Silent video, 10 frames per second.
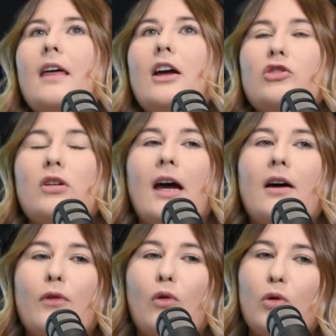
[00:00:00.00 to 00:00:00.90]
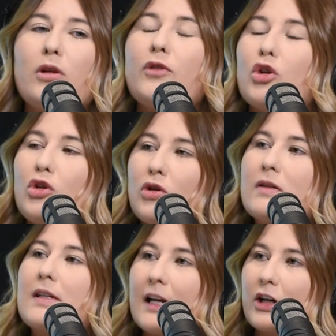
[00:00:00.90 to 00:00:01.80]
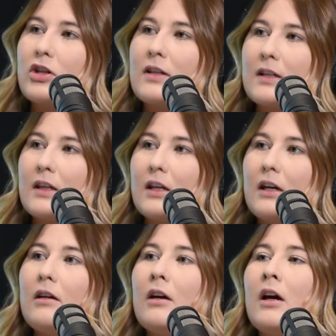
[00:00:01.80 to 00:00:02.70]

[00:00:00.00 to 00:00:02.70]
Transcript: And that should have all of your new selections in there,